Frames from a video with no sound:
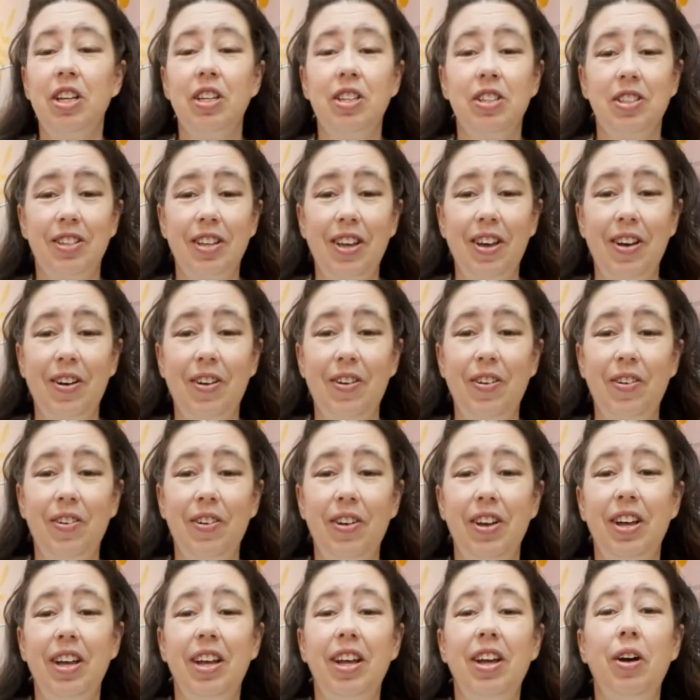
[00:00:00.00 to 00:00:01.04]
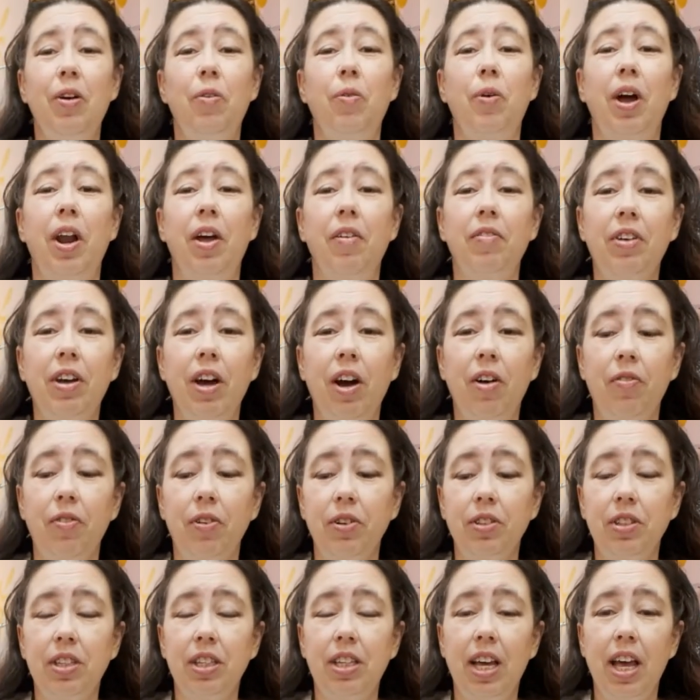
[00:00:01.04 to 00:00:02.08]
So what I've got for
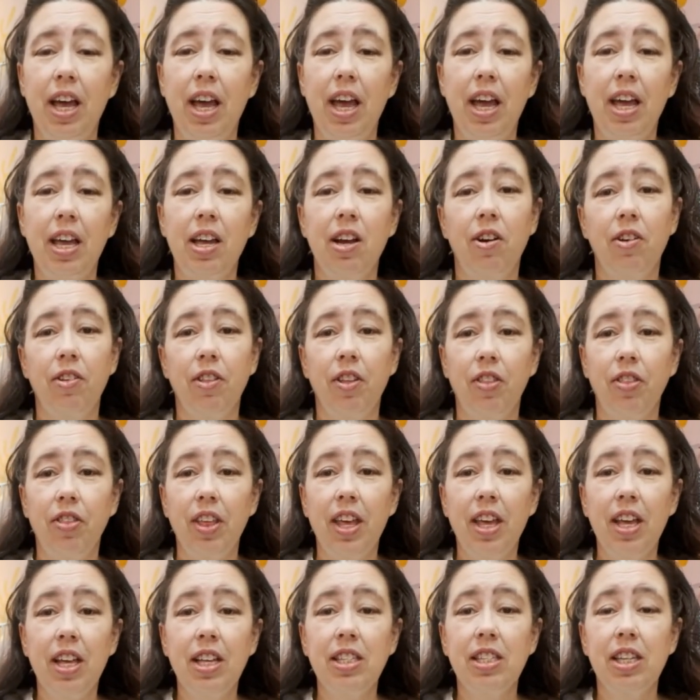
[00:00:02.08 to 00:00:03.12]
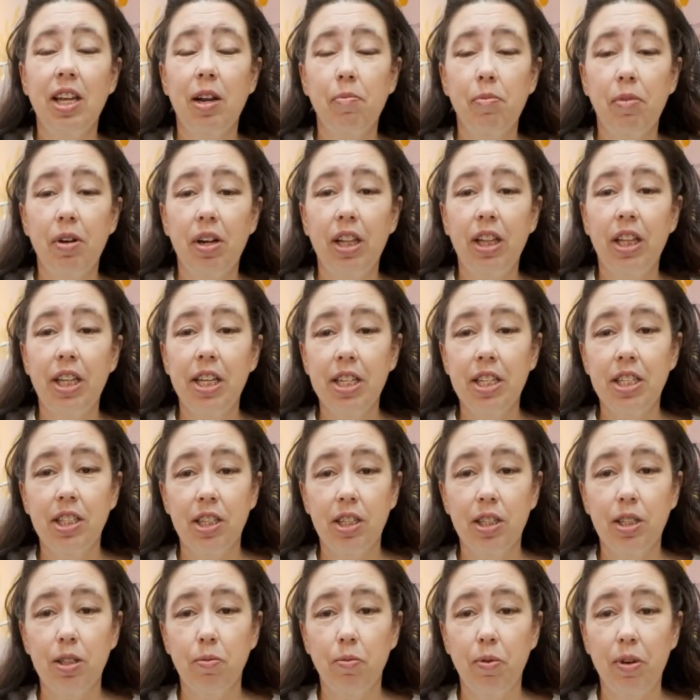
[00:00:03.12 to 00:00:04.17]
you today are the things that I'm going to list
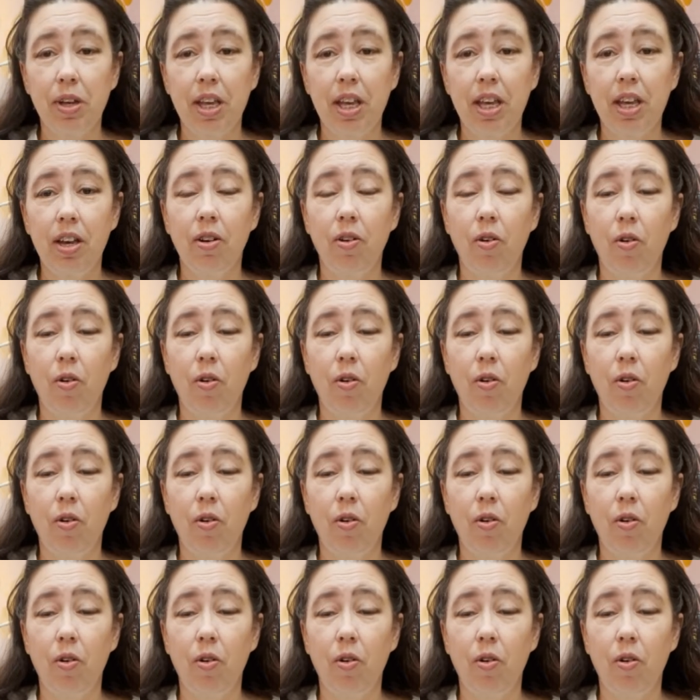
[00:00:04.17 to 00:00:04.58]
this week